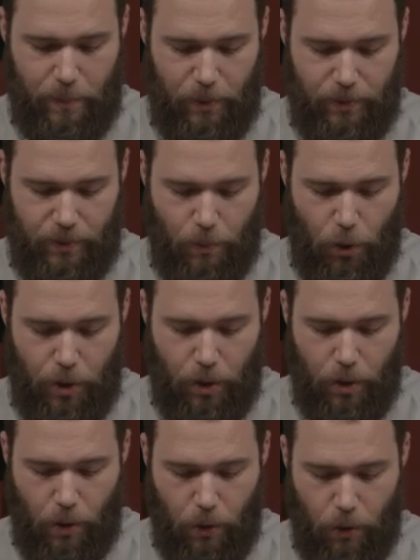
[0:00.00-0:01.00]
people somewhere to
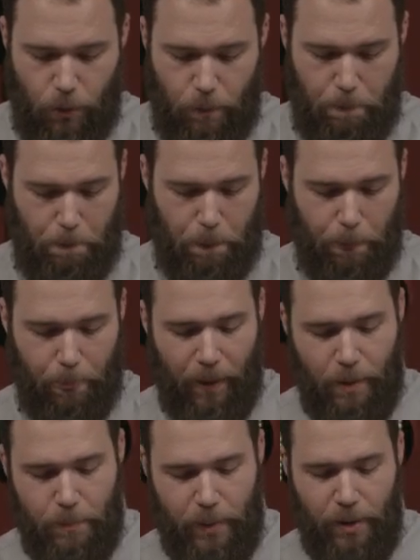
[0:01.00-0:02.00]
go
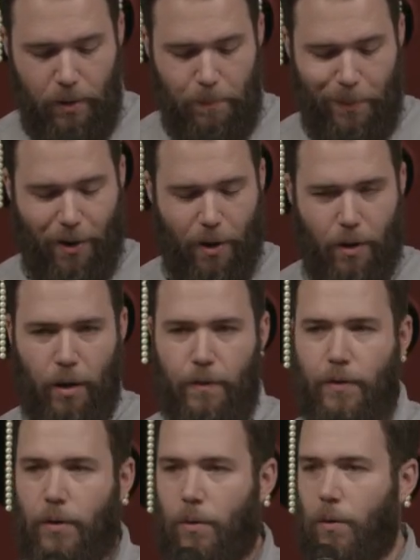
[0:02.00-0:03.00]
and being a part
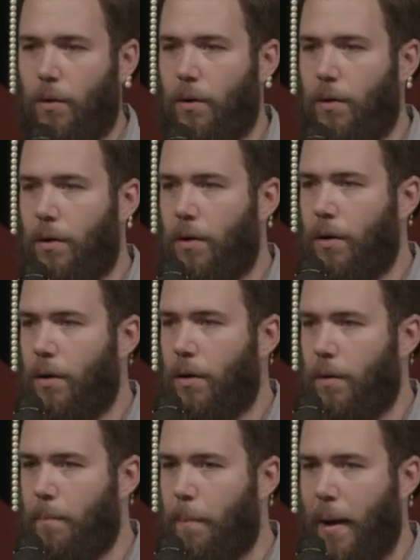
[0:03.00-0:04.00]
of your
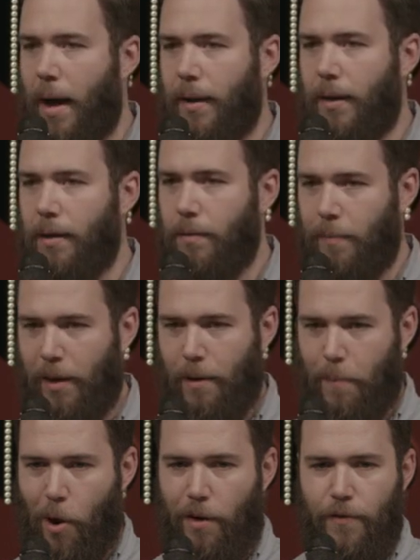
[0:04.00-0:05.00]
body, being
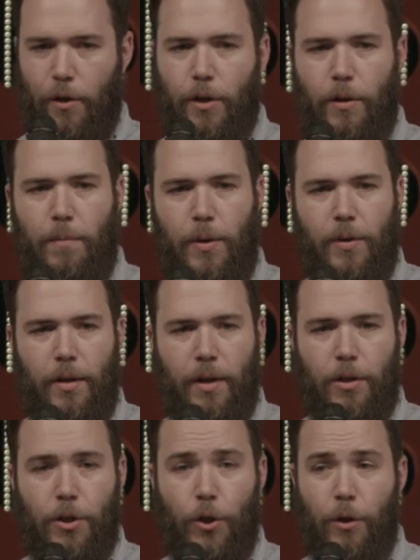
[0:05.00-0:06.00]
a part of your
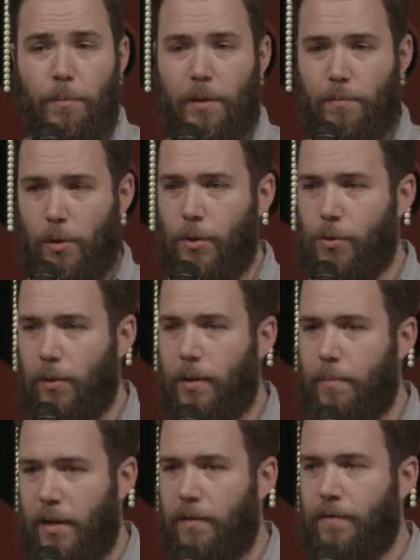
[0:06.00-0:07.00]
community, should be
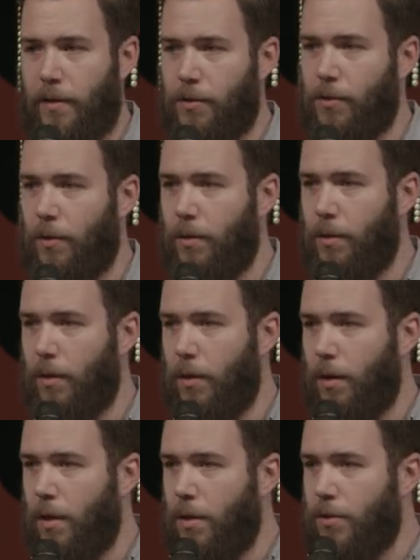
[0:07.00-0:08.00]
mutually beneficial.
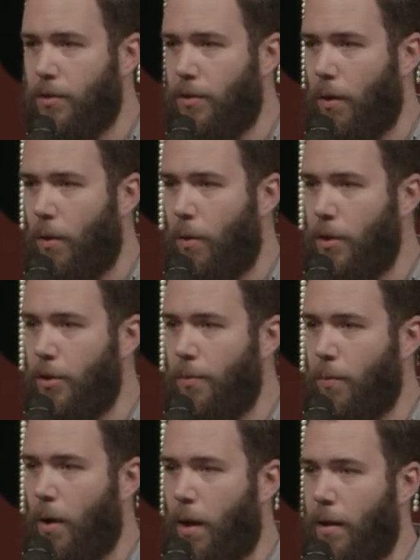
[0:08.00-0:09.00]
So
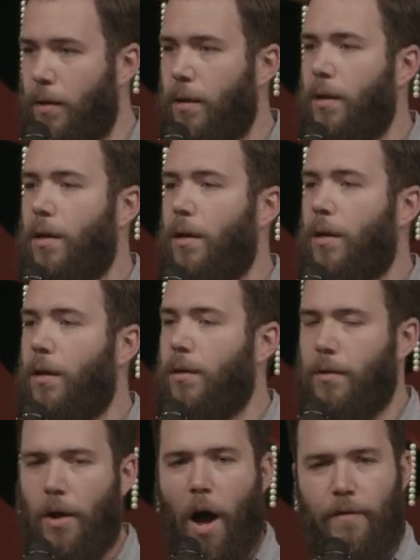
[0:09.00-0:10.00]
you want,
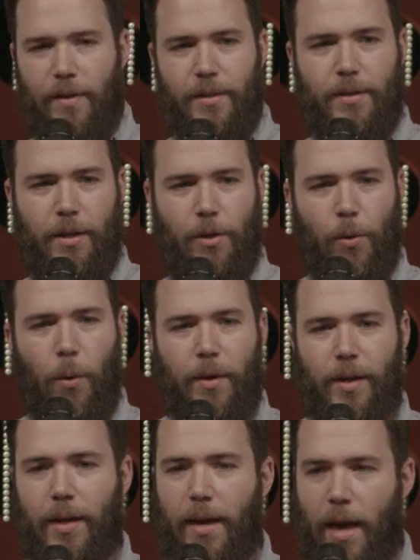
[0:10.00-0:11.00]
obviously, you're going
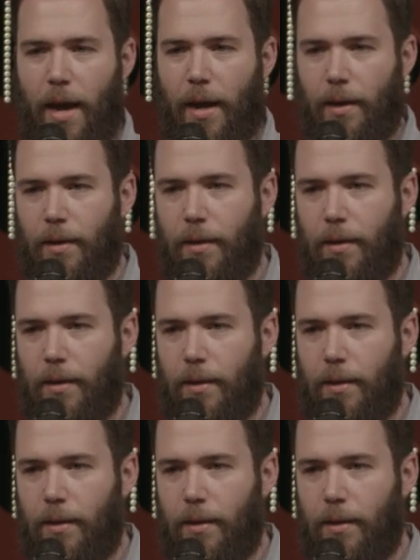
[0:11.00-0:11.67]
to gain